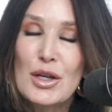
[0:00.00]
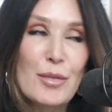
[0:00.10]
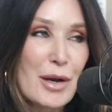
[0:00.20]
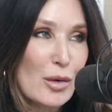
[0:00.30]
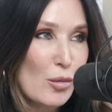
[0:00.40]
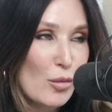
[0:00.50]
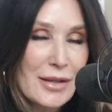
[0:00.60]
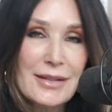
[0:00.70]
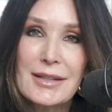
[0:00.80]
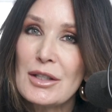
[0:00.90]
No matter
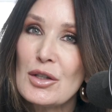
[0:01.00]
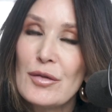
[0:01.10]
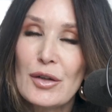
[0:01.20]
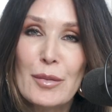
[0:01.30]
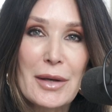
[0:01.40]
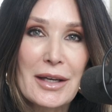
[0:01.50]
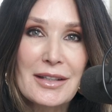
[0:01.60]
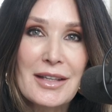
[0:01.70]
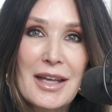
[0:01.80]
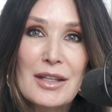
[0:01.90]
what sin you've
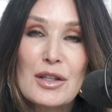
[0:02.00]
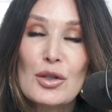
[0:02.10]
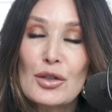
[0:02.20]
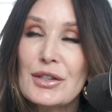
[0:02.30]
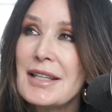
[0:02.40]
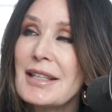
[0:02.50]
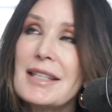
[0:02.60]
committed, your sin